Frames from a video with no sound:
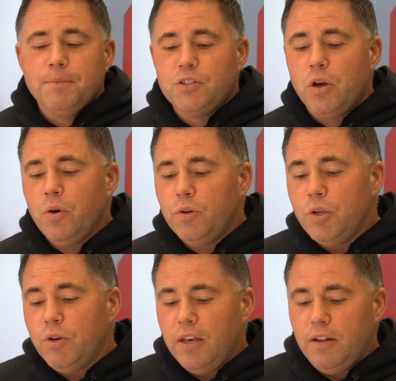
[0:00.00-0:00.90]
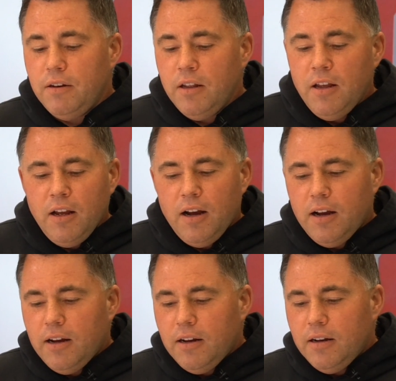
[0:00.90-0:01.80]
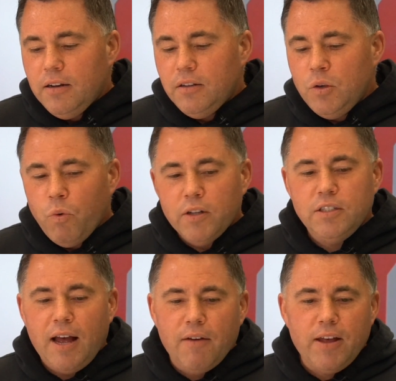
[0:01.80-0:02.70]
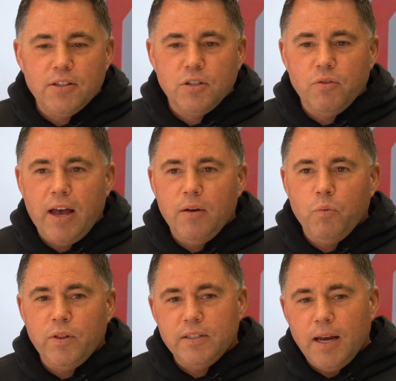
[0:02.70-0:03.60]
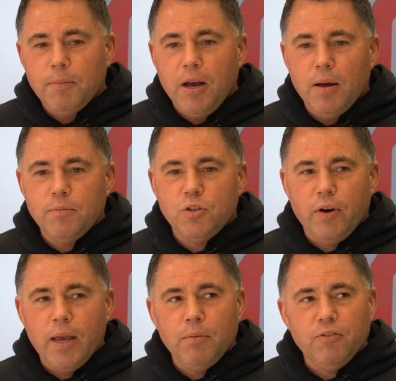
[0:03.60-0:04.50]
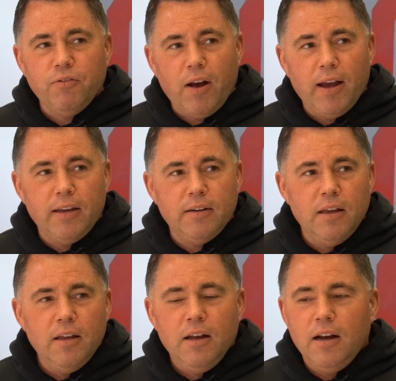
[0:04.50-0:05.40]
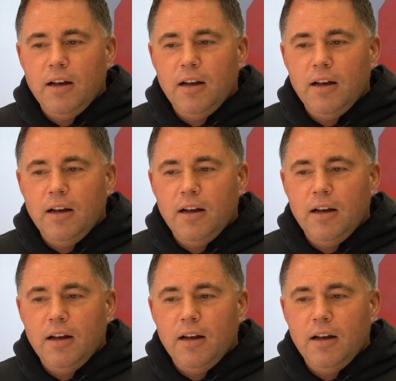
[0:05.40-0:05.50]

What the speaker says: Right. So you can, you want to have that so that when the time comes, you're able to find